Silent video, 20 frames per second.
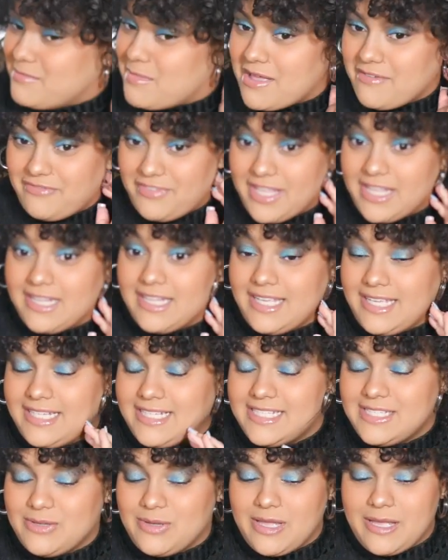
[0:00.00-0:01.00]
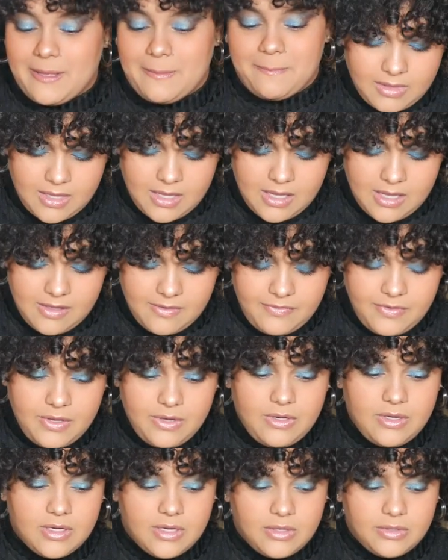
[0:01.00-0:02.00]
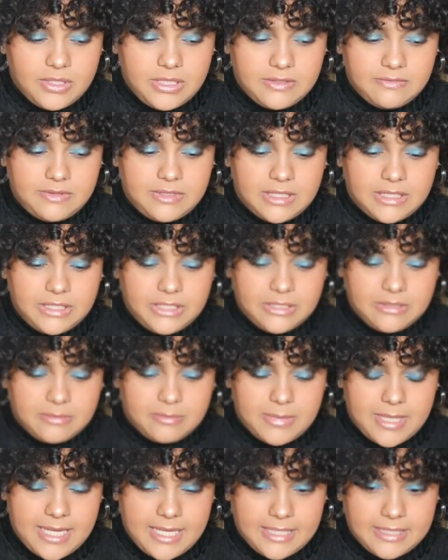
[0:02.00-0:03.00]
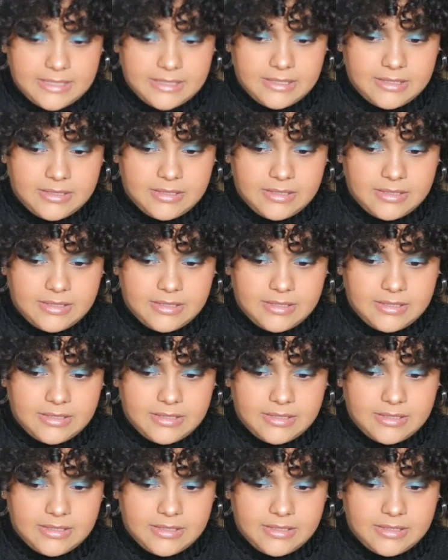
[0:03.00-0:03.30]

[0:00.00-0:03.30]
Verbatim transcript: my feelings, okay? If you know you've done your best,